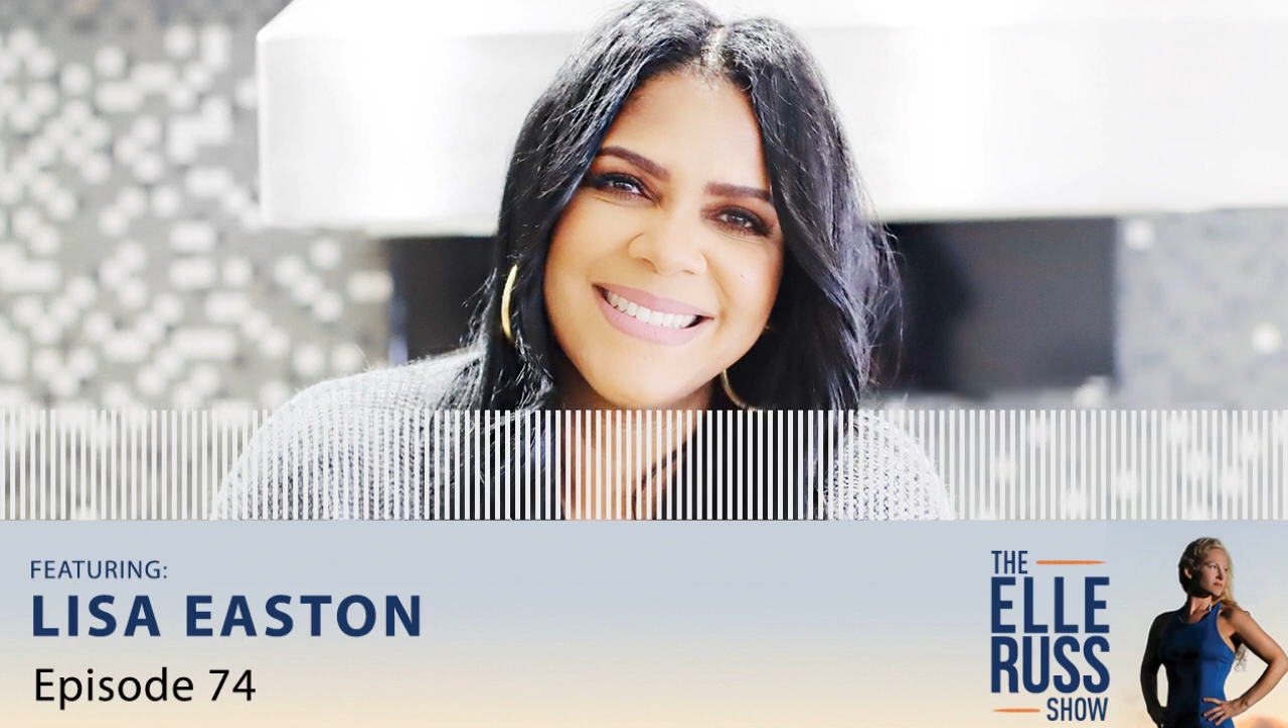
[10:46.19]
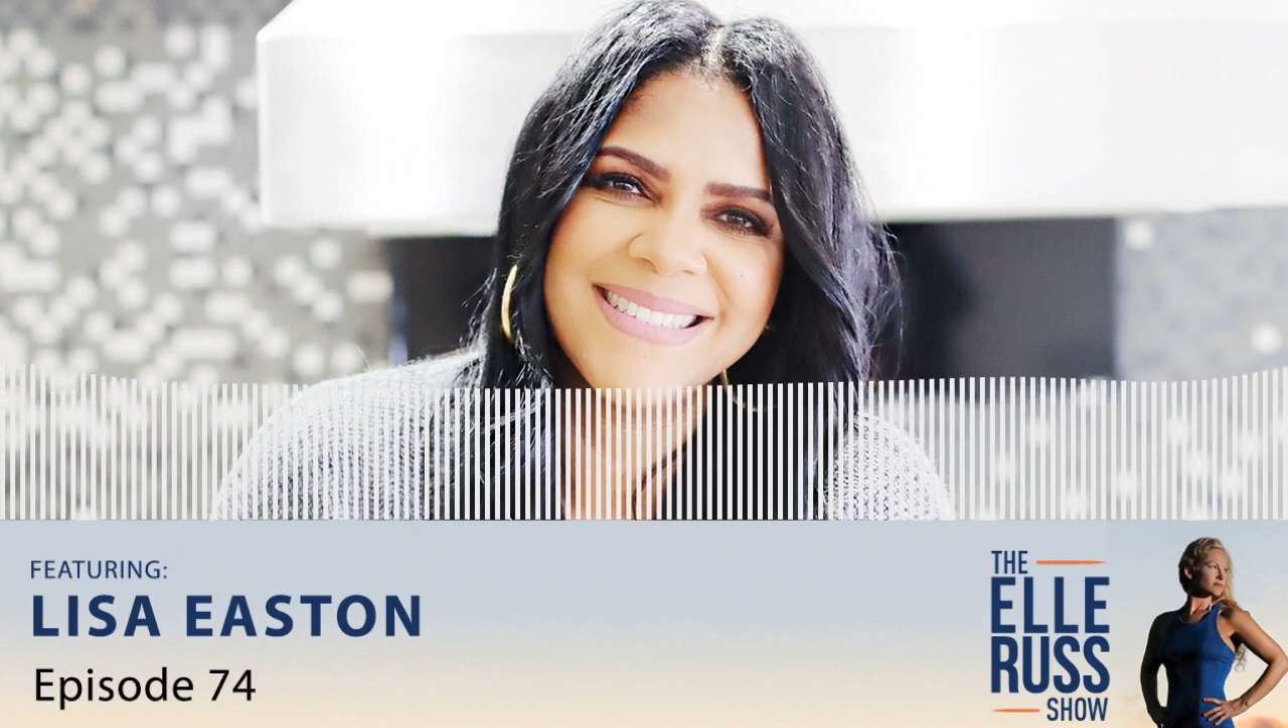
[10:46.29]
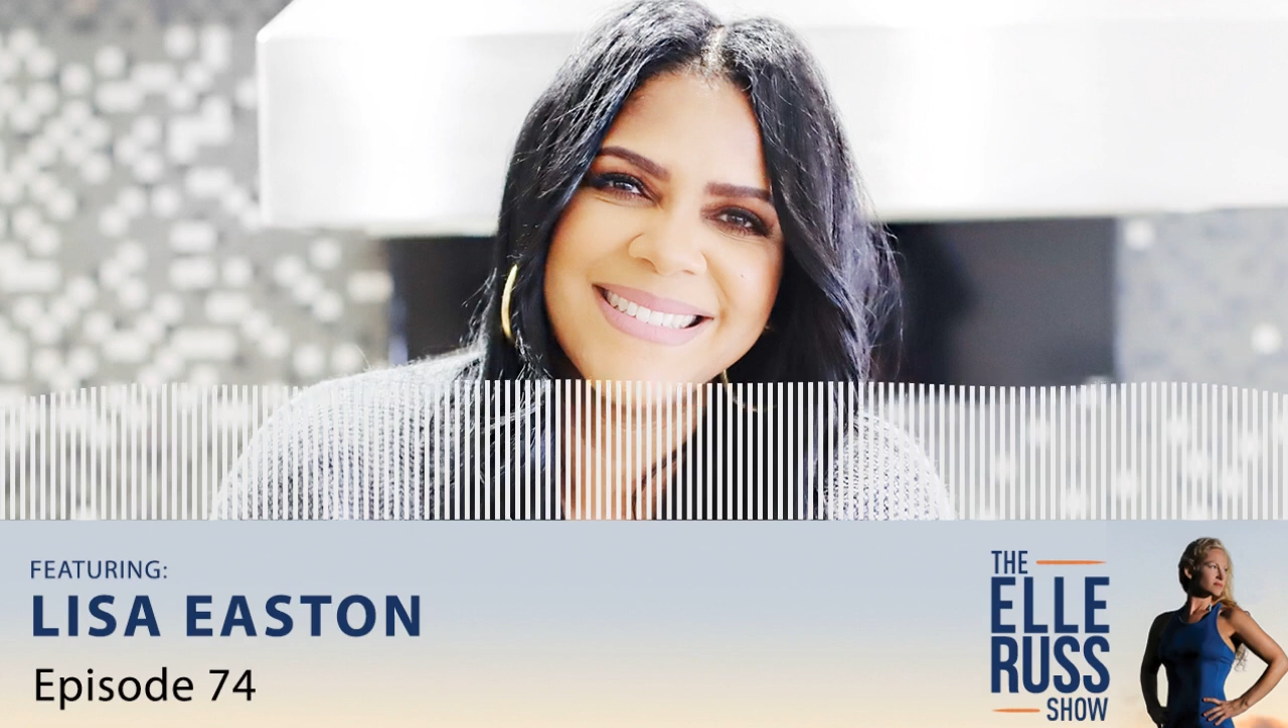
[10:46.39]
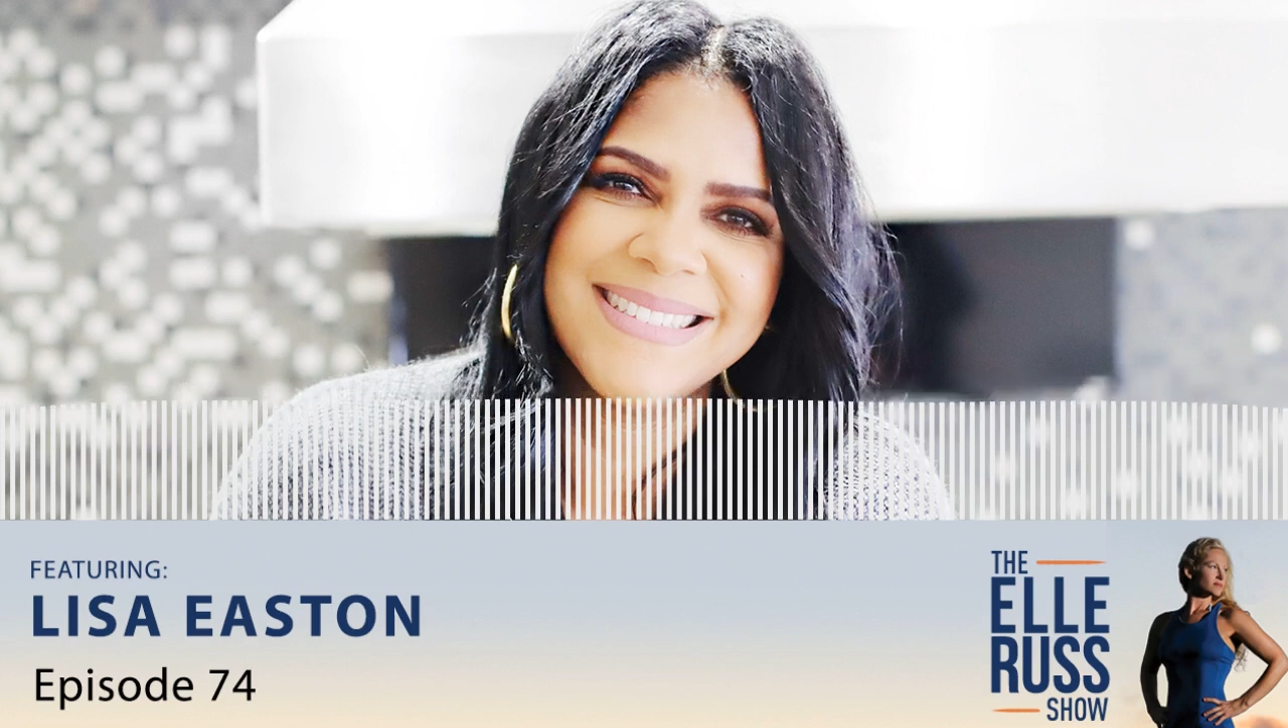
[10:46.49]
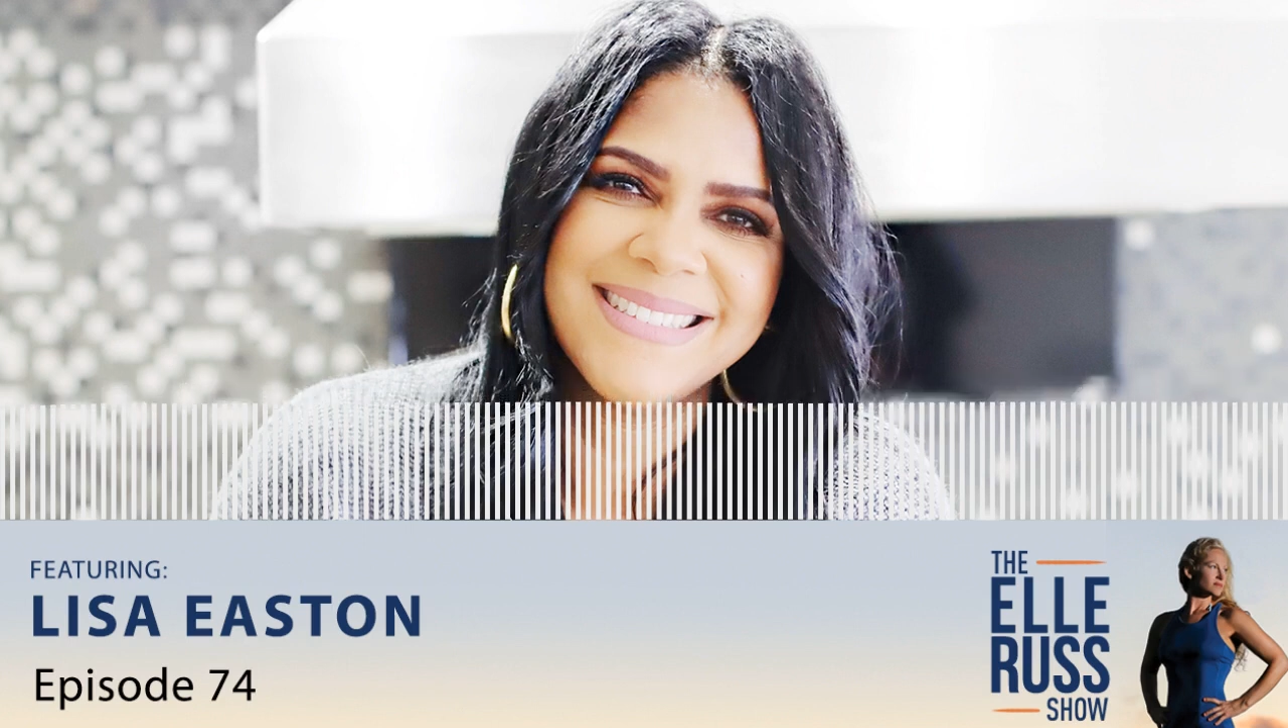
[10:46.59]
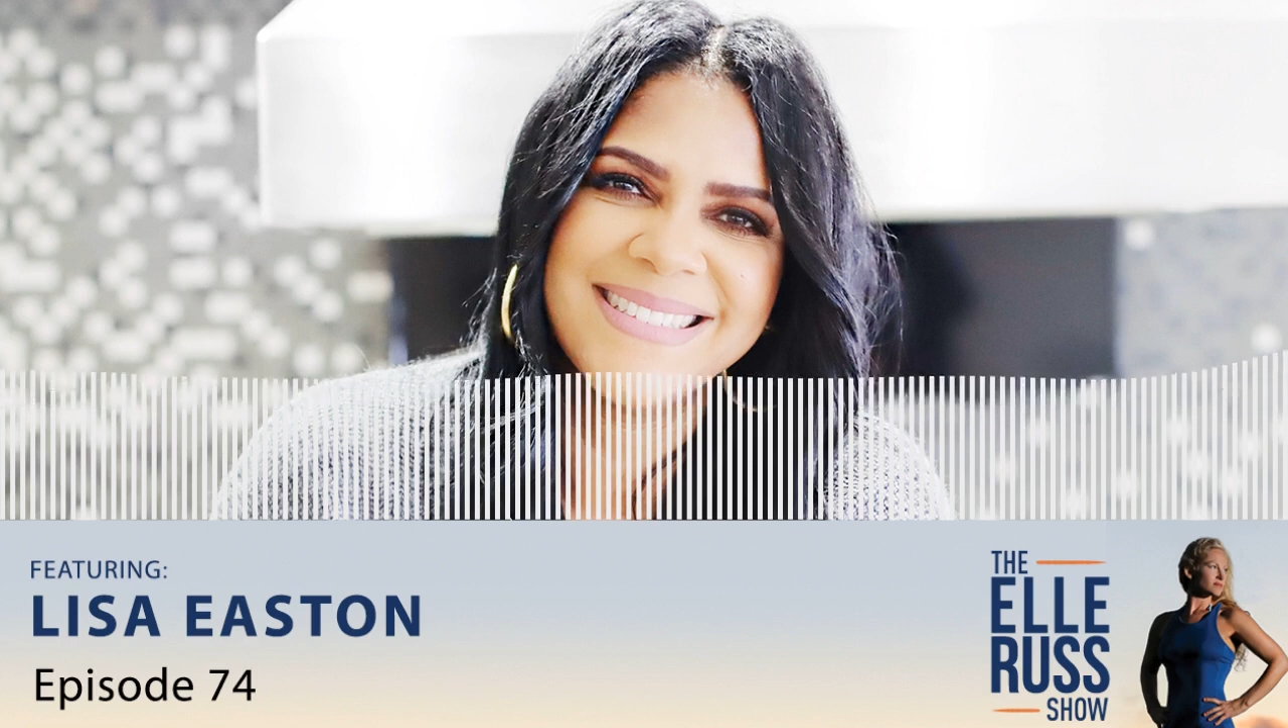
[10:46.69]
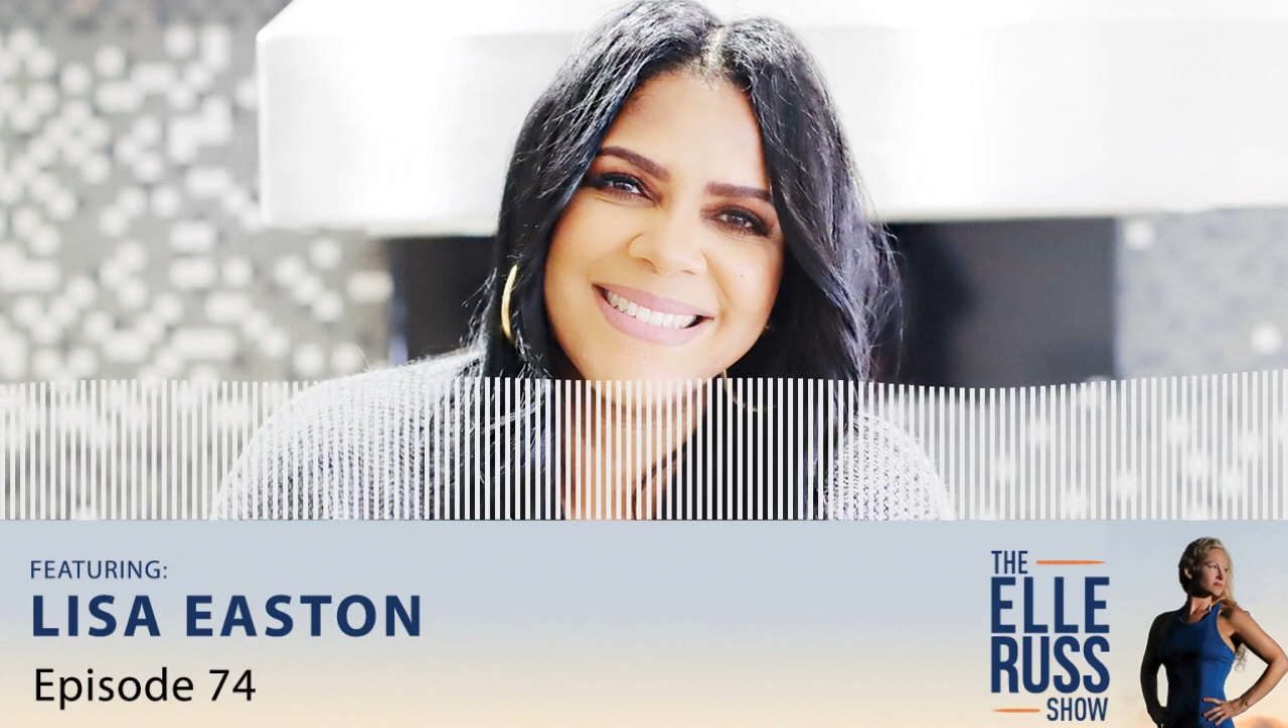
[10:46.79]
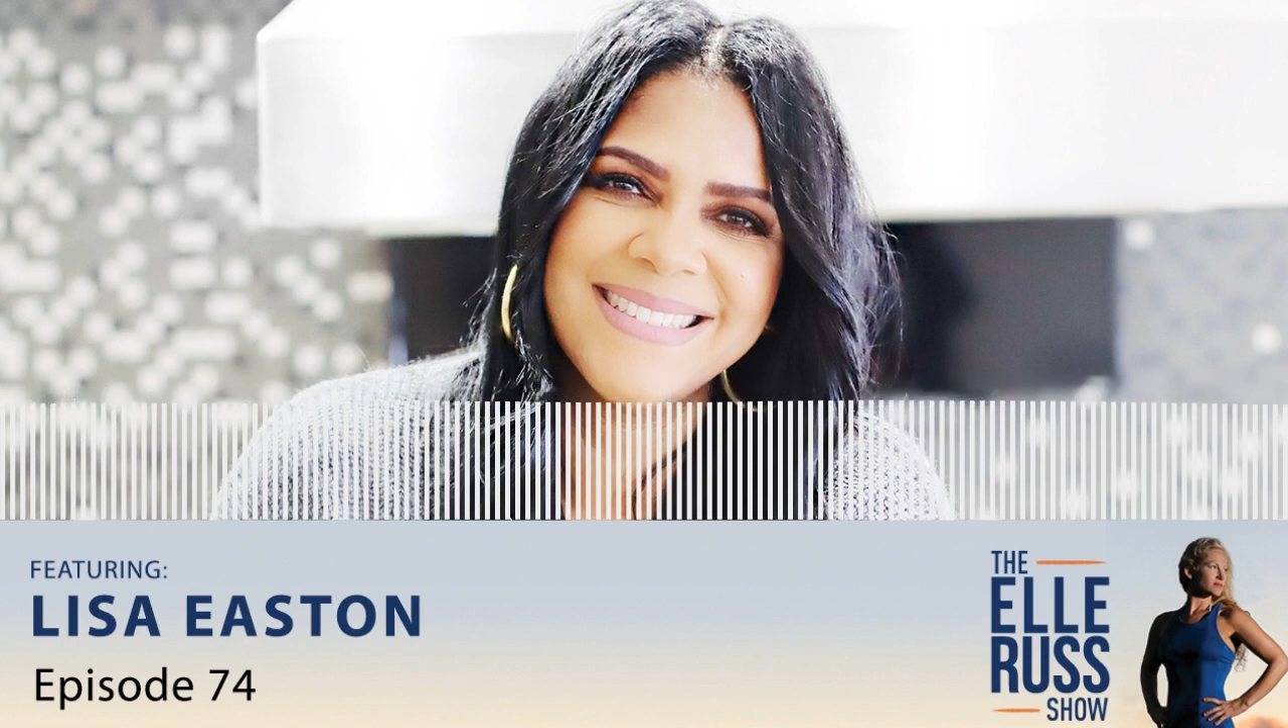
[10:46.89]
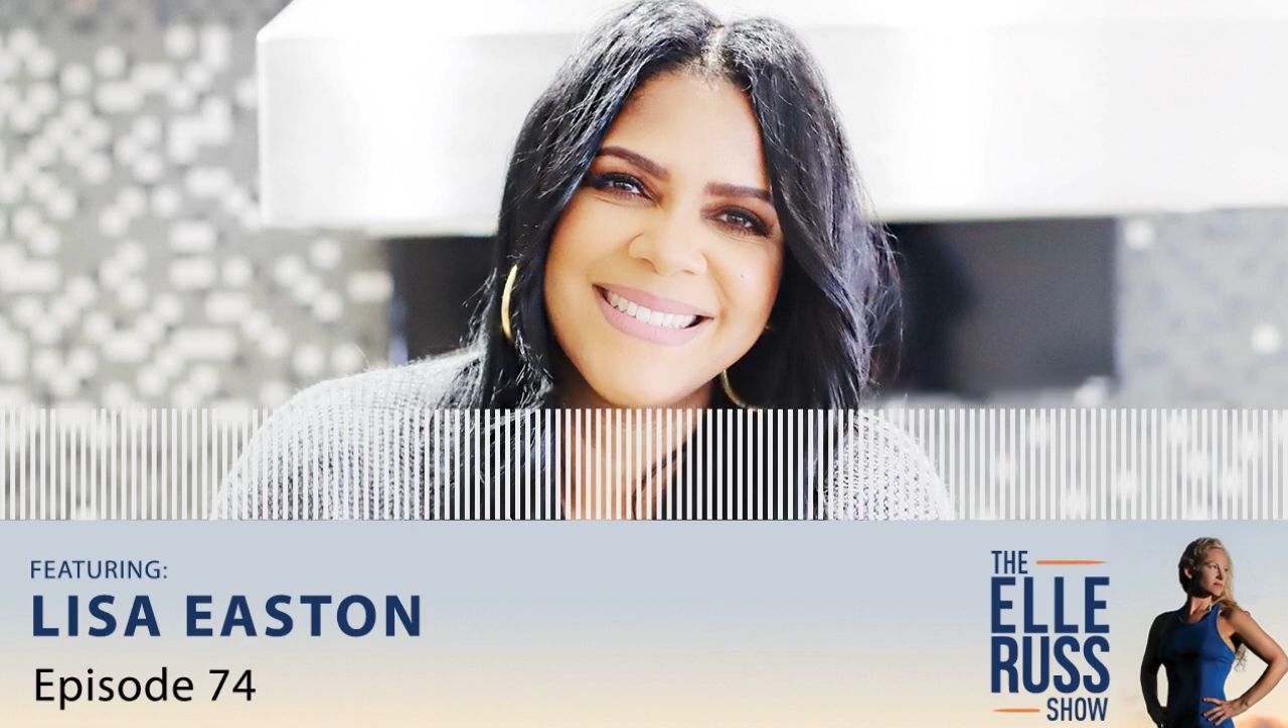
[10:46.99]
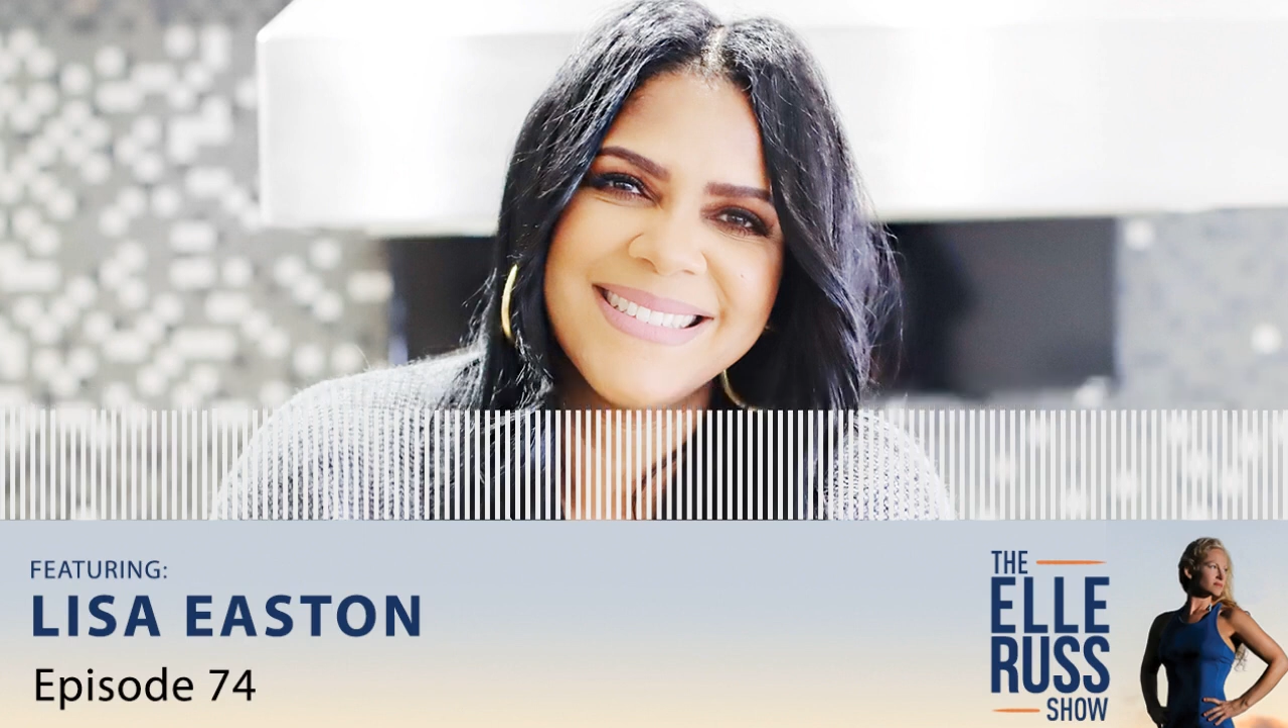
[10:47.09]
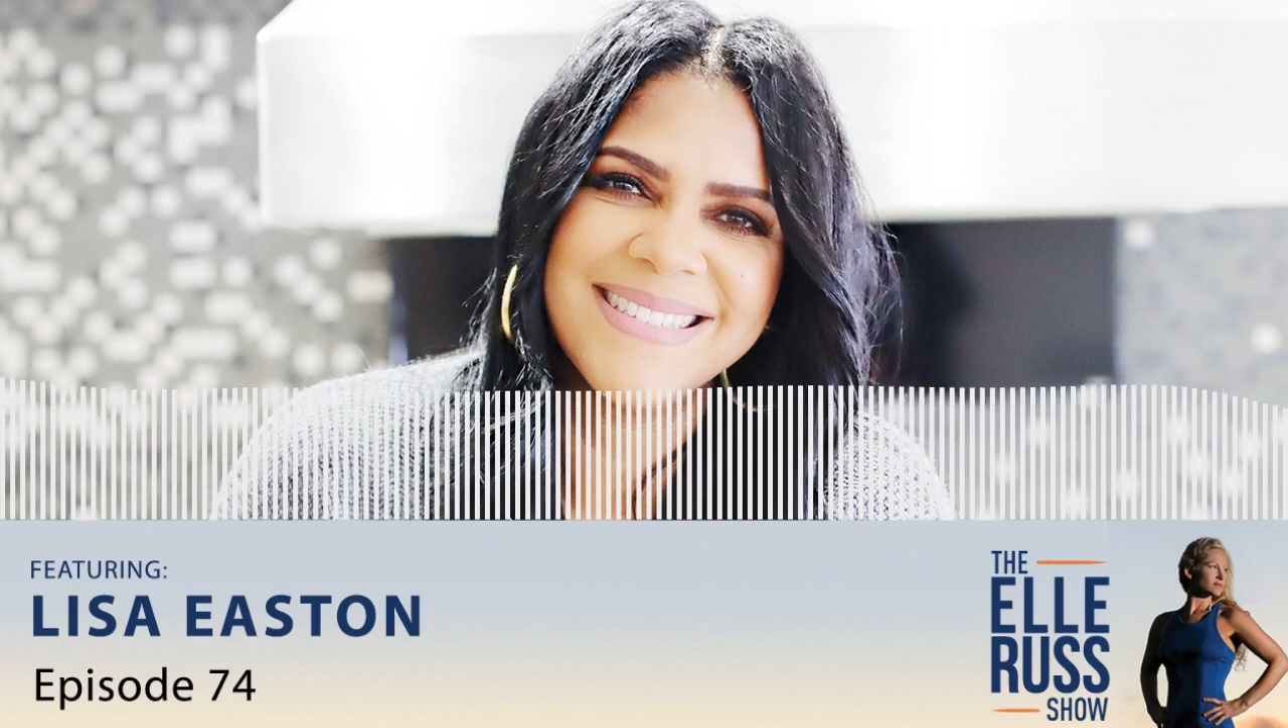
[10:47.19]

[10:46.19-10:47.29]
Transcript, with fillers: and and